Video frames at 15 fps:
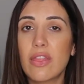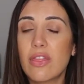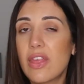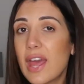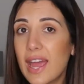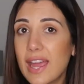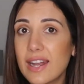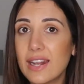
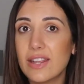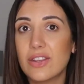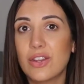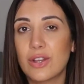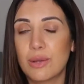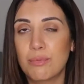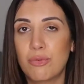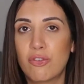then you
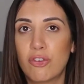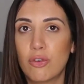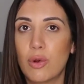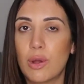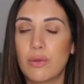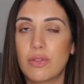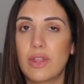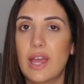can throw
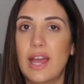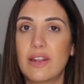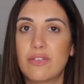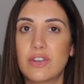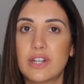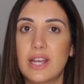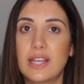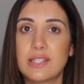out the
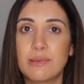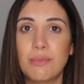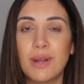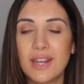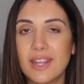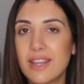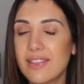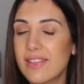advertising
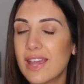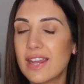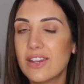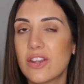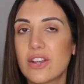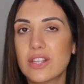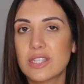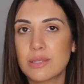money, then
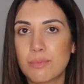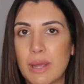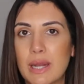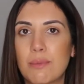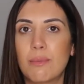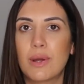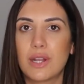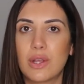you can
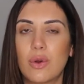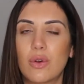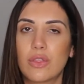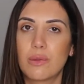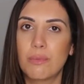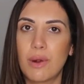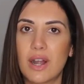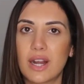spend money on
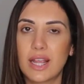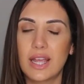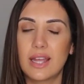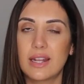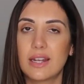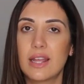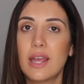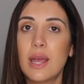the
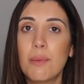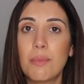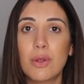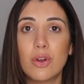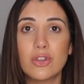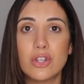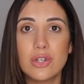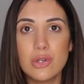marketing,
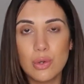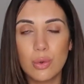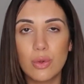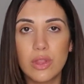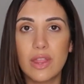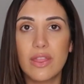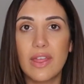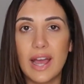because you know
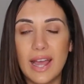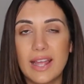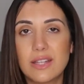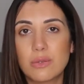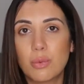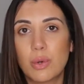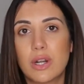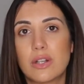that that
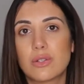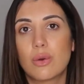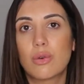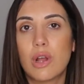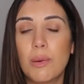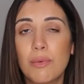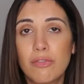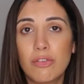is where it's all
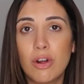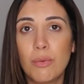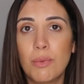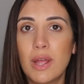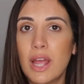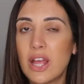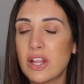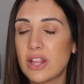coming from.
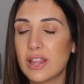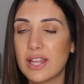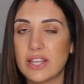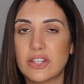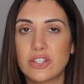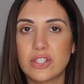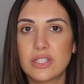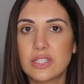
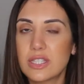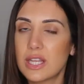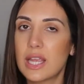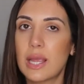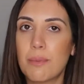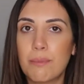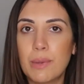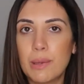Let's just
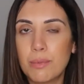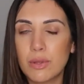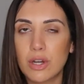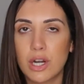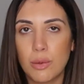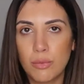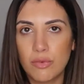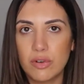say people are
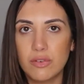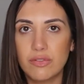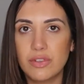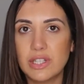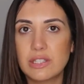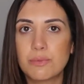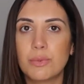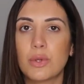coming from
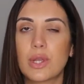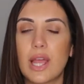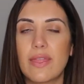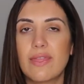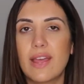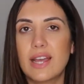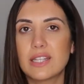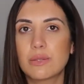Facebook
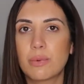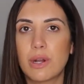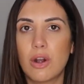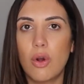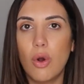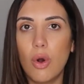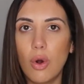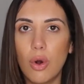and that's
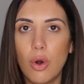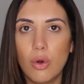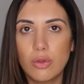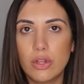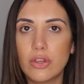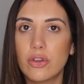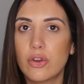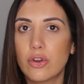where
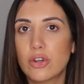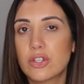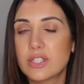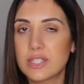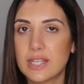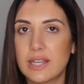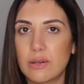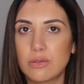all your
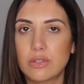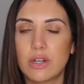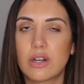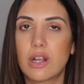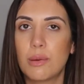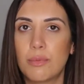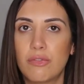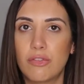sales are coming